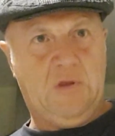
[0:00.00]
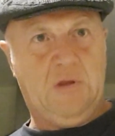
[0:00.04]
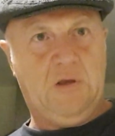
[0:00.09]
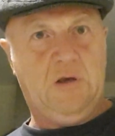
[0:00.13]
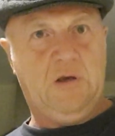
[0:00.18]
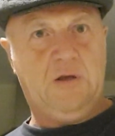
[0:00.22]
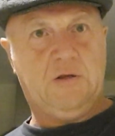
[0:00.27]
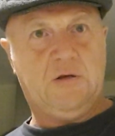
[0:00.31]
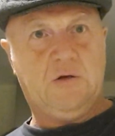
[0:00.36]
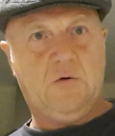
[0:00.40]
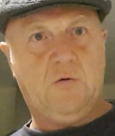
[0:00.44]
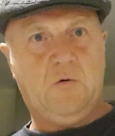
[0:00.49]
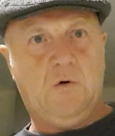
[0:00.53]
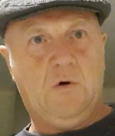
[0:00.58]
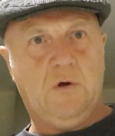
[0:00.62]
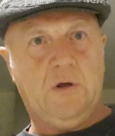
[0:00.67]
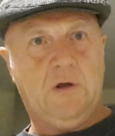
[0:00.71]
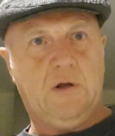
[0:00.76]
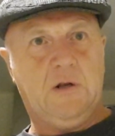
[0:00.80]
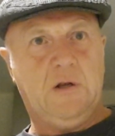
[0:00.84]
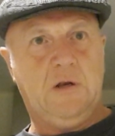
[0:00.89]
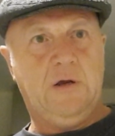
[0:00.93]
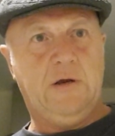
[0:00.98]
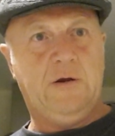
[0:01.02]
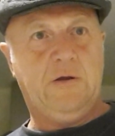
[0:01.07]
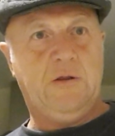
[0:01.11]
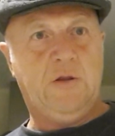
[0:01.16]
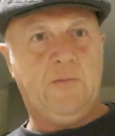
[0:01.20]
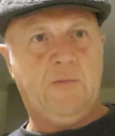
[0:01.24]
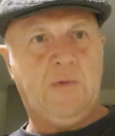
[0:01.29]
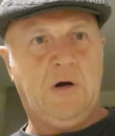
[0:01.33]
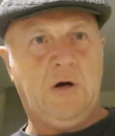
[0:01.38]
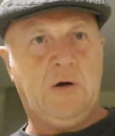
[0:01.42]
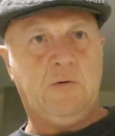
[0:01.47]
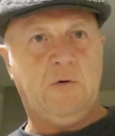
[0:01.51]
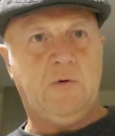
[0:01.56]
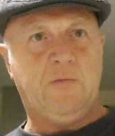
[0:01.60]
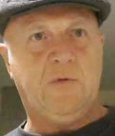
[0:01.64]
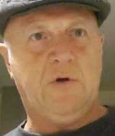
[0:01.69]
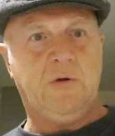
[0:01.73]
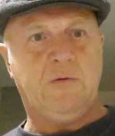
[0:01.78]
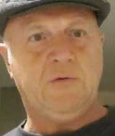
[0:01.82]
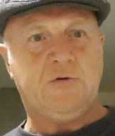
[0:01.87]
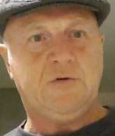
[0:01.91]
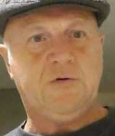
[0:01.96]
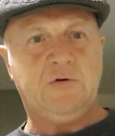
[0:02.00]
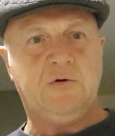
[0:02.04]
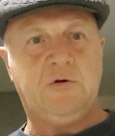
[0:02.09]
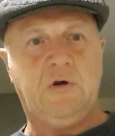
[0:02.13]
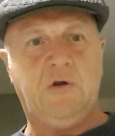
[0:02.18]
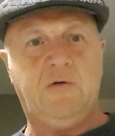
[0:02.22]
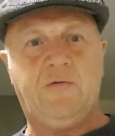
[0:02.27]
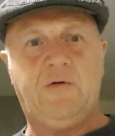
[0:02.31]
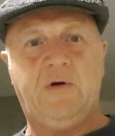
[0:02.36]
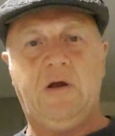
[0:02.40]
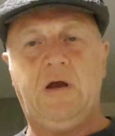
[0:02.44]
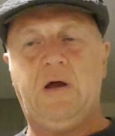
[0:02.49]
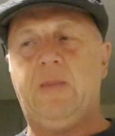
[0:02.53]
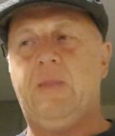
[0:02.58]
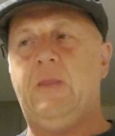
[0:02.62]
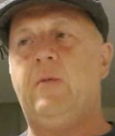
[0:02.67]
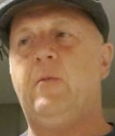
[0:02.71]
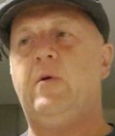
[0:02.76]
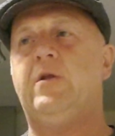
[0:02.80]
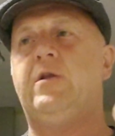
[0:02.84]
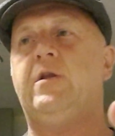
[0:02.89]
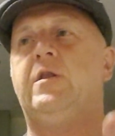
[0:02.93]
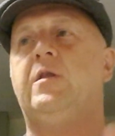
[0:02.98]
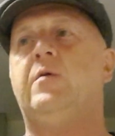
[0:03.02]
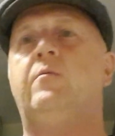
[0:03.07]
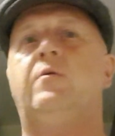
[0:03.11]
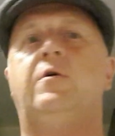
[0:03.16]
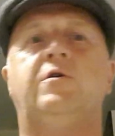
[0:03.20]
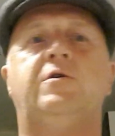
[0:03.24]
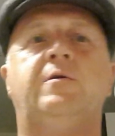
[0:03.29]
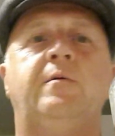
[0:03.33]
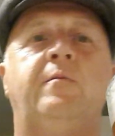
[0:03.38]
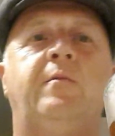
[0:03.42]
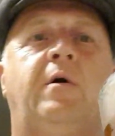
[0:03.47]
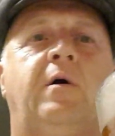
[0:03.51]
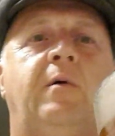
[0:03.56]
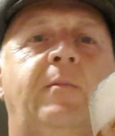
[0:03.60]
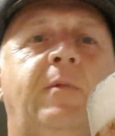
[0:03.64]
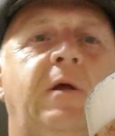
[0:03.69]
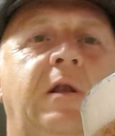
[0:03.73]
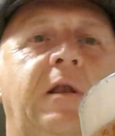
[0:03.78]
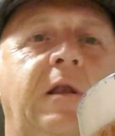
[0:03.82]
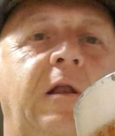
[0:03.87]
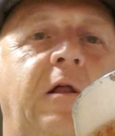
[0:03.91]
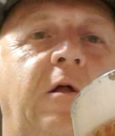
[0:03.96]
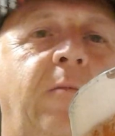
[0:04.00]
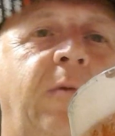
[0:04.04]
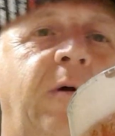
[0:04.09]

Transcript: It's quite clear at the moment, but I'm sure if I add the bit at the bottom, it might be a little